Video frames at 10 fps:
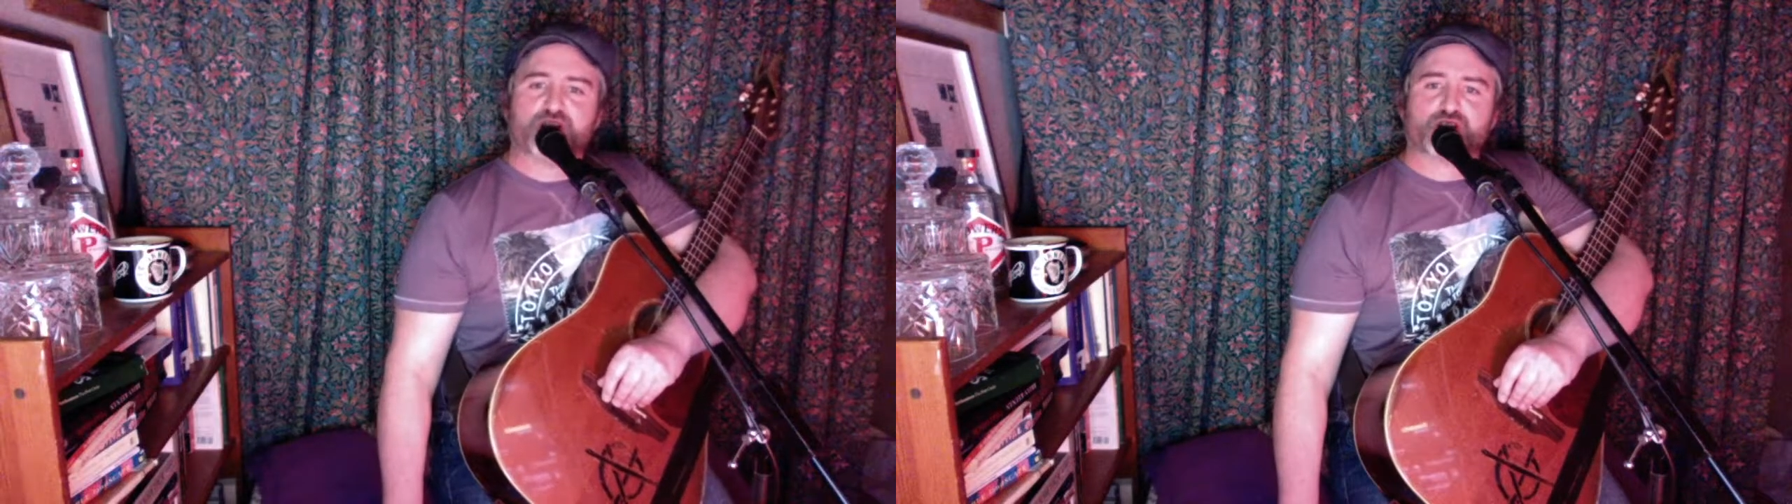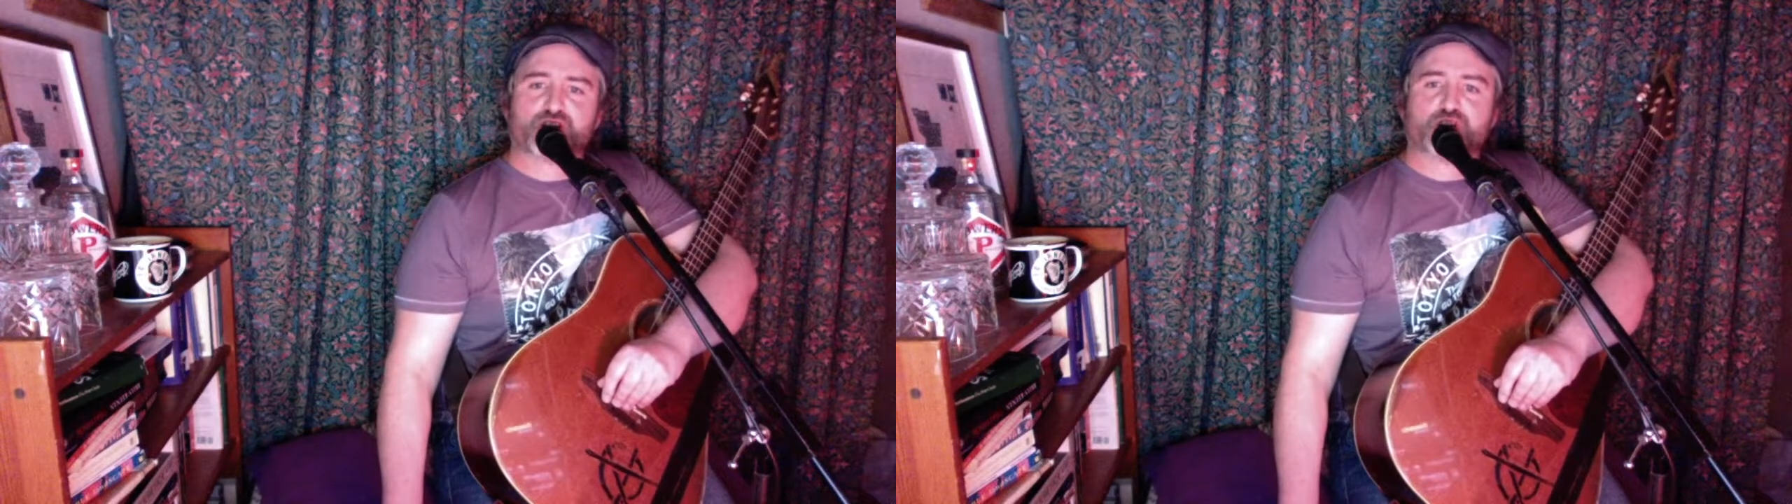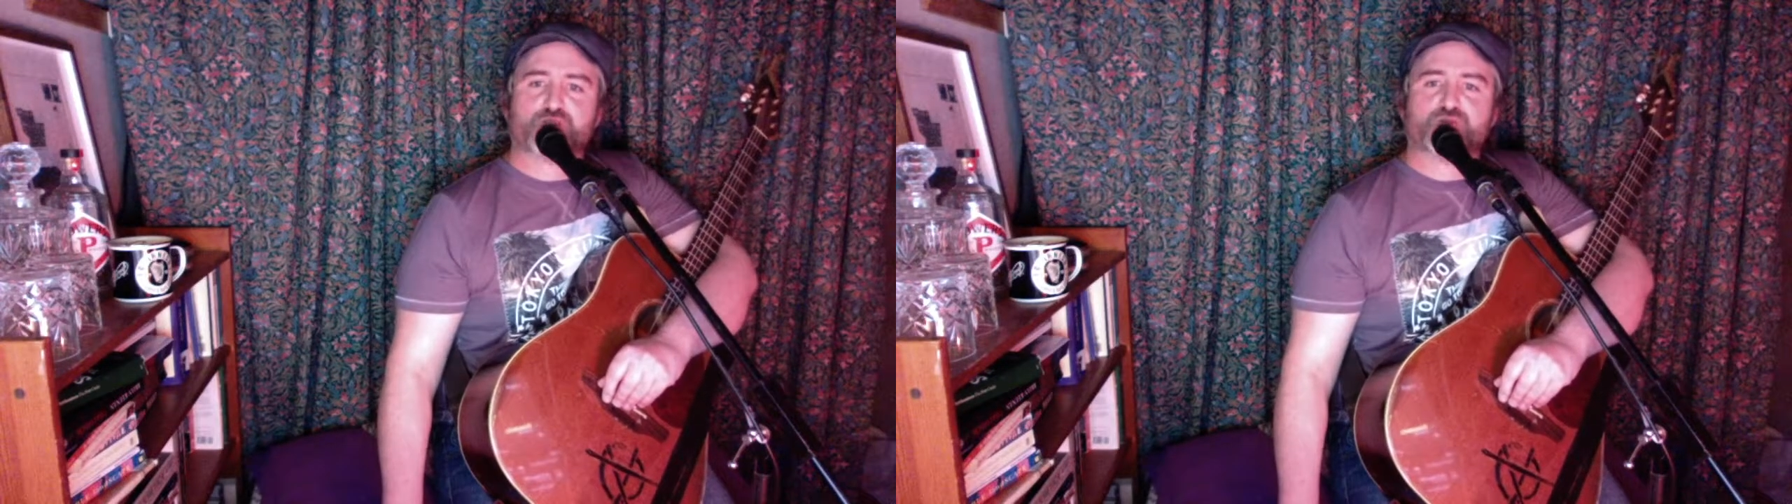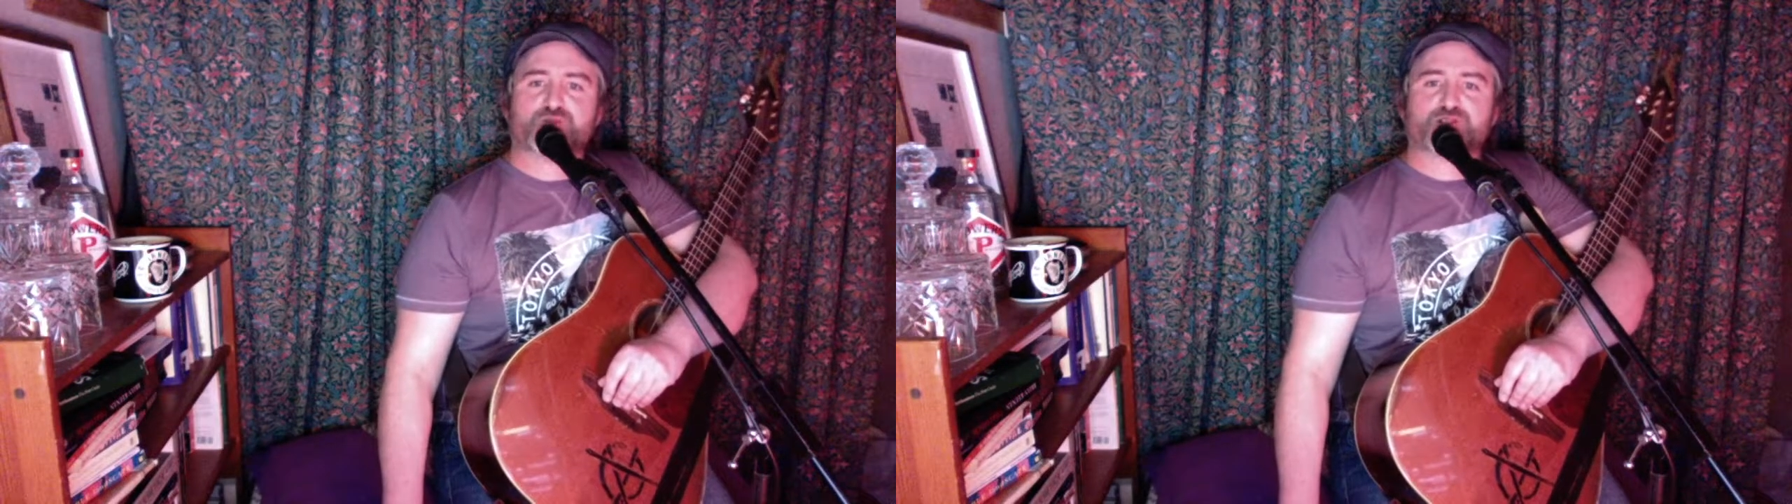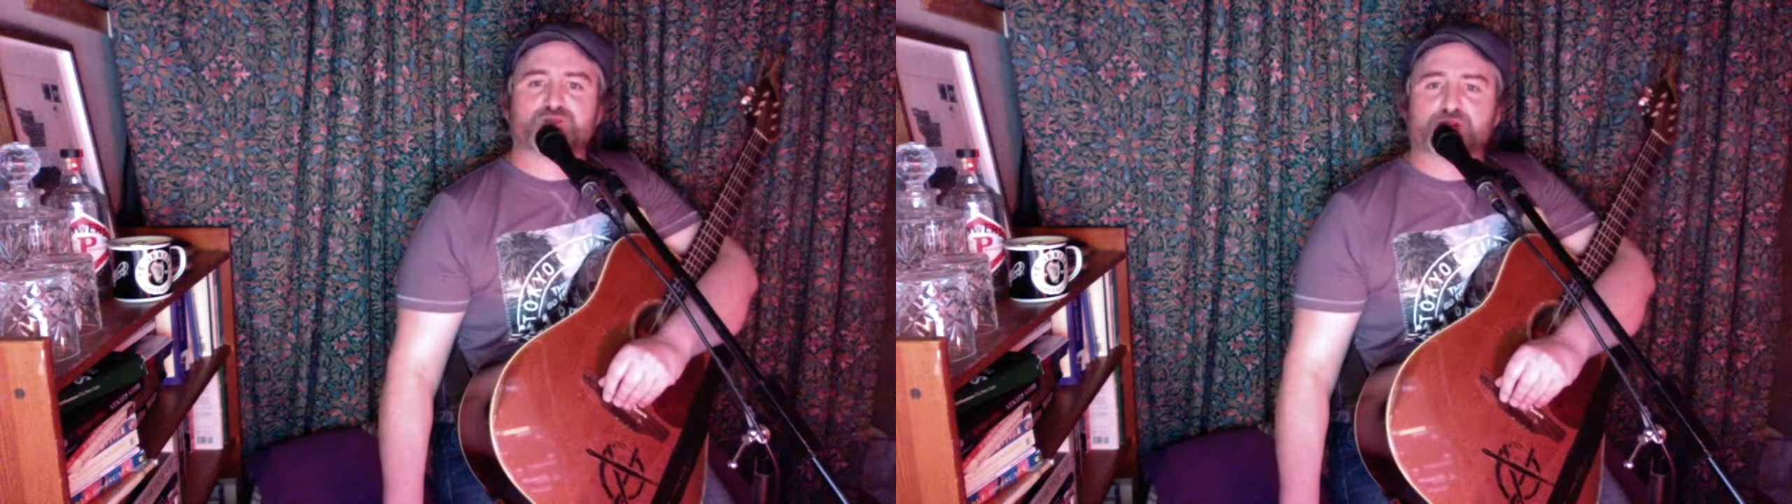Your sub
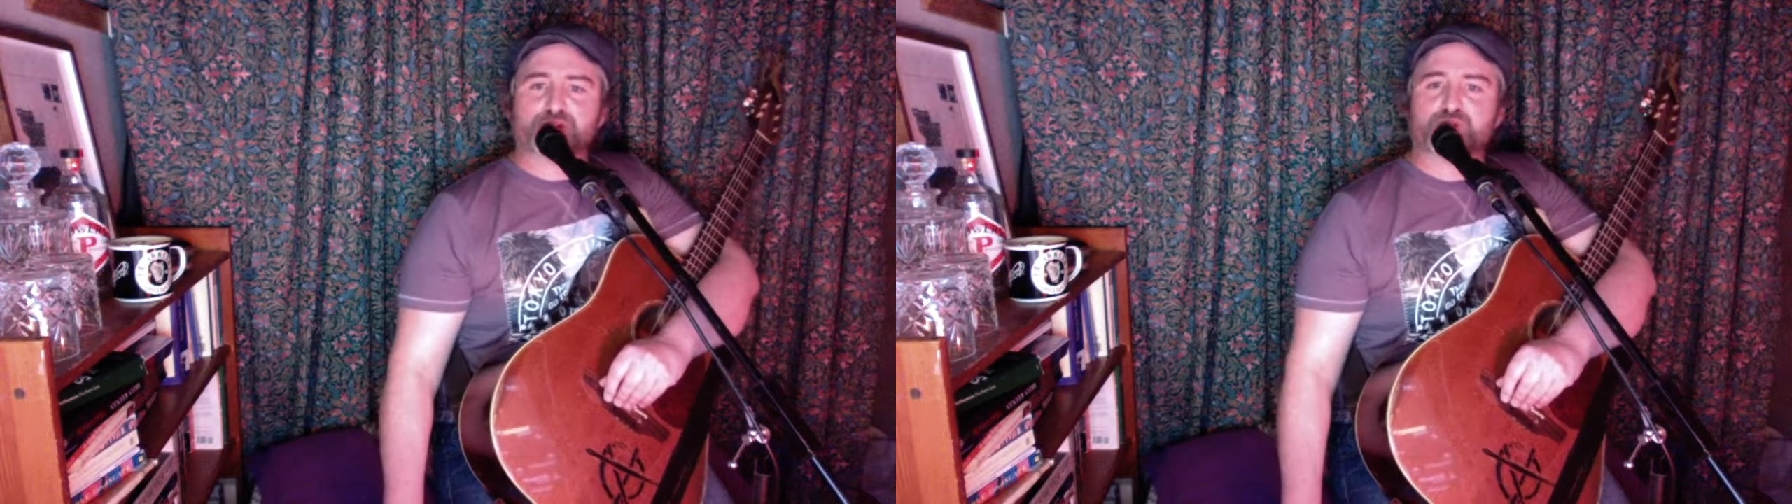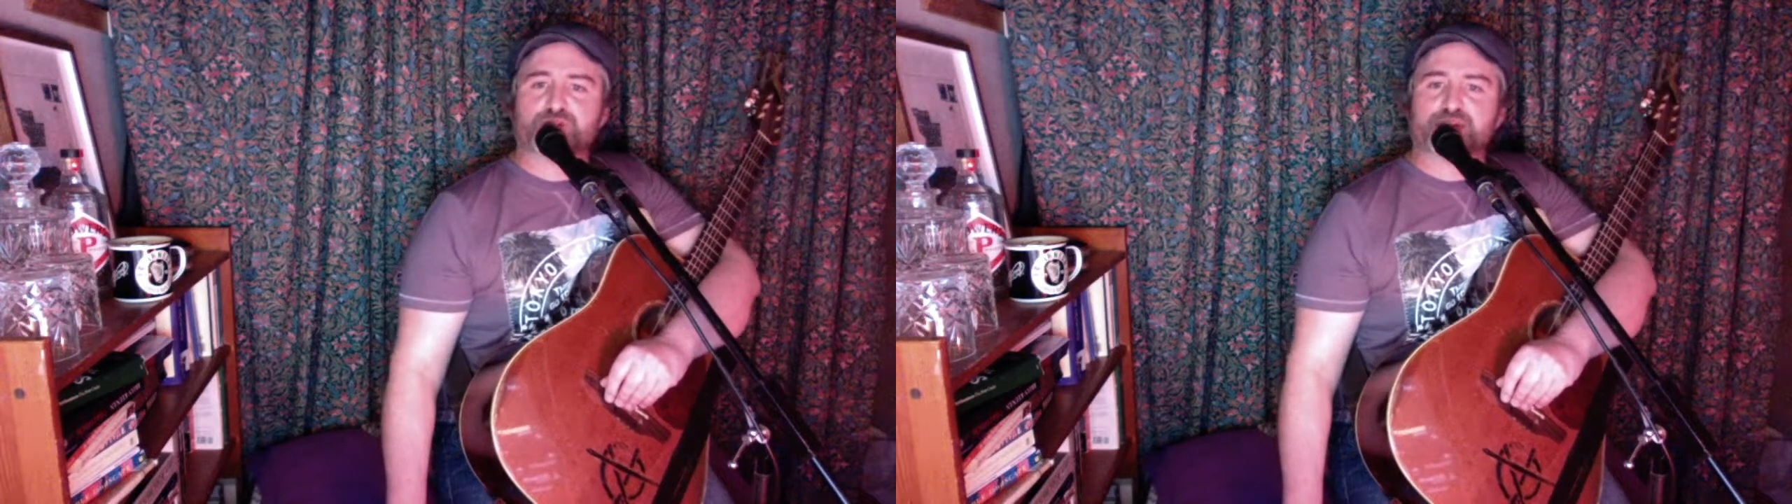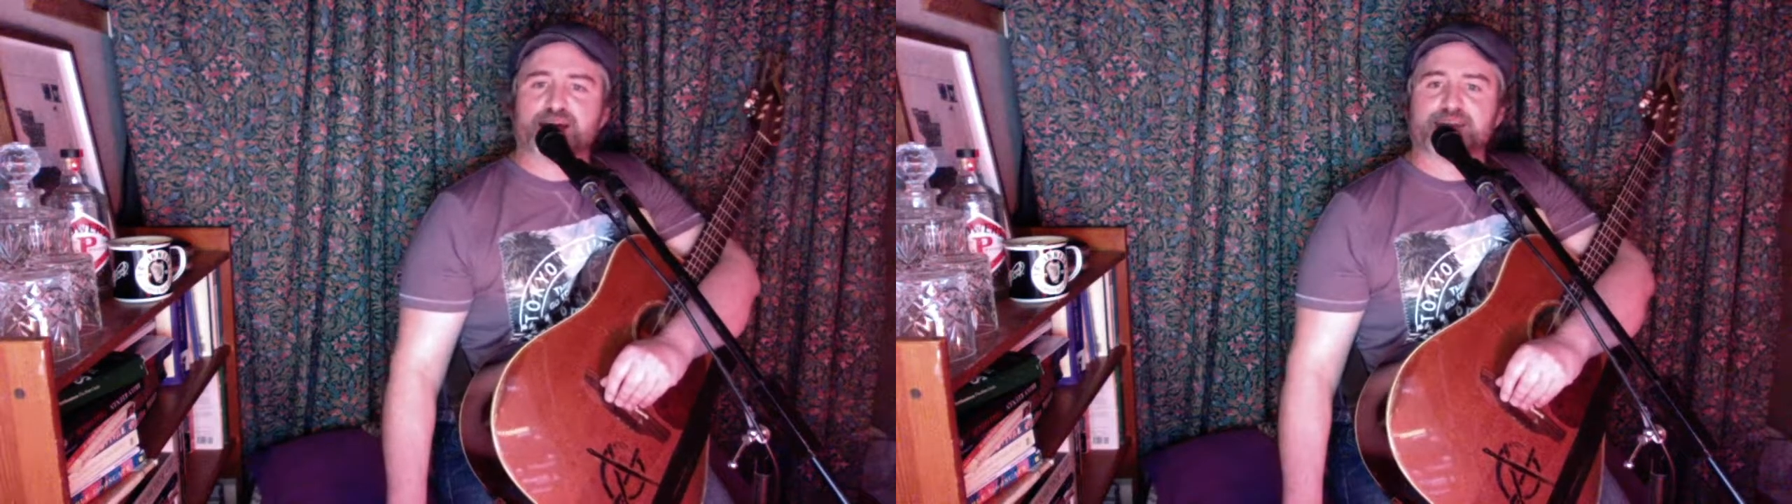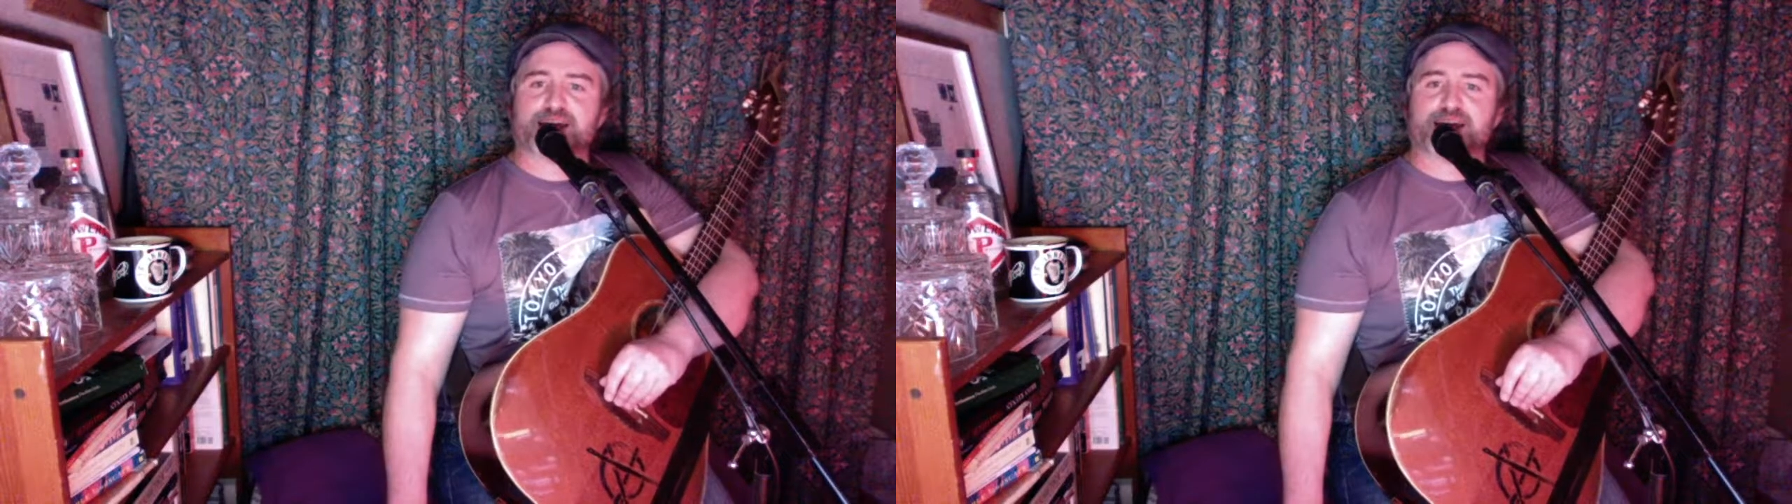was when you would get